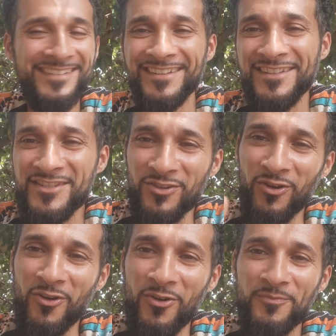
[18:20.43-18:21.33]
Yeah.
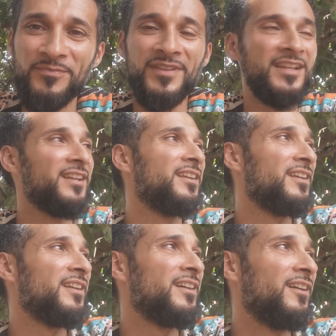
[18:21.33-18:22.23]
So
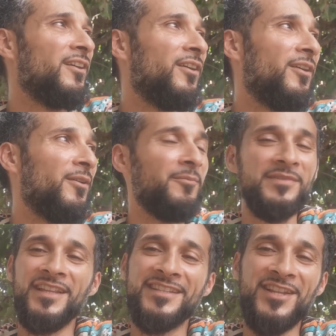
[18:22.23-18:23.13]

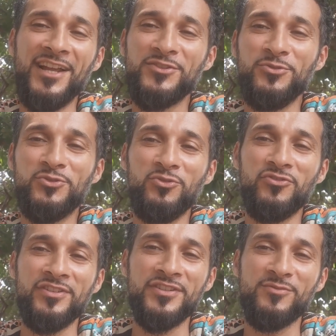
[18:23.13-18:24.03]
there's like two
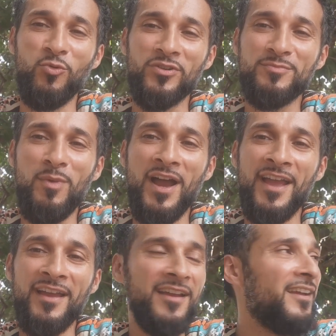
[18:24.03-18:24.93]
children just walked
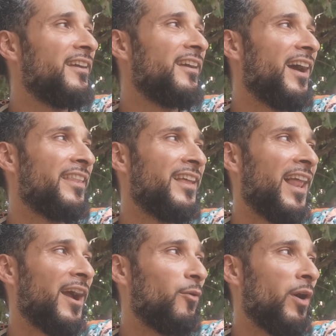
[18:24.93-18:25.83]
by, and they're
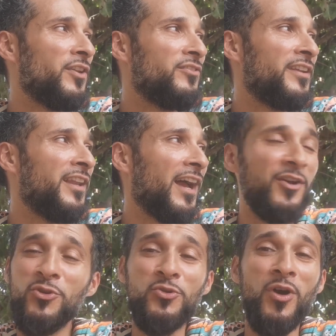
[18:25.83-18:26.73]
like wondering
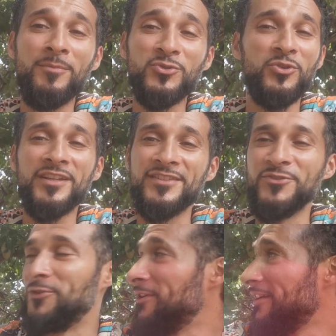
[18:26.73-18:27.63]
like who I'm talking to.